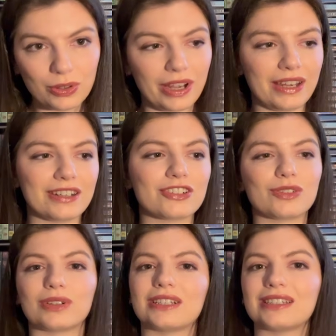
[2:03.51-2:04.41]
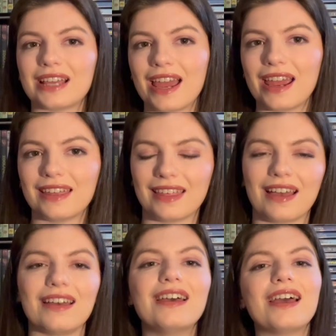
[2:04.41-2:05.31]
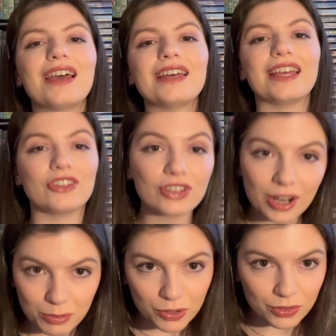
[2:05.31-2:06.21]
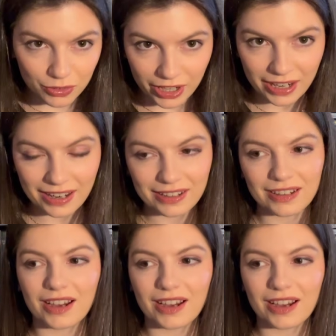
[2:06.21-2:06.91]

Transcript: and I just want to say that they do get moved around.